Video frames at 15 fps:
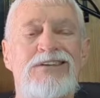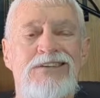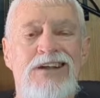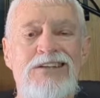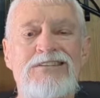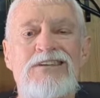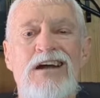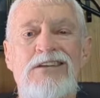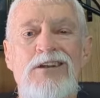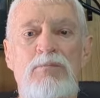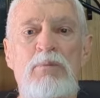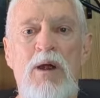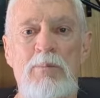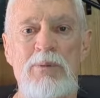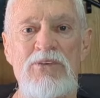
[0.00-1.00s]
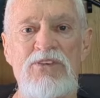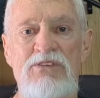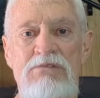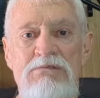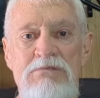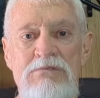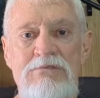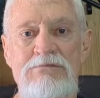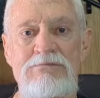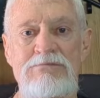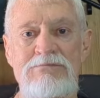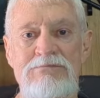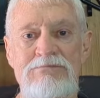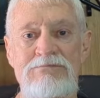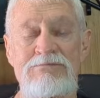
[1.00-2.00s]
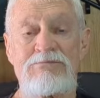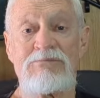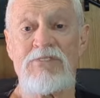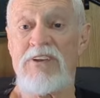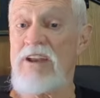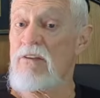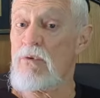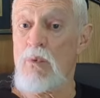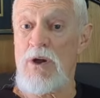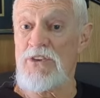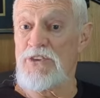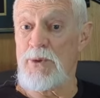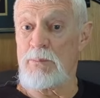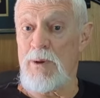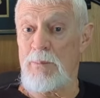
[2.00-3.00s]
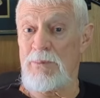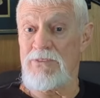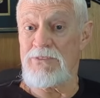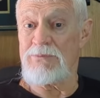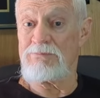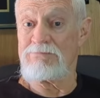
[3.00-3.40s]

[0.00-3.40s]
that's not their purpose. Never was their purpose.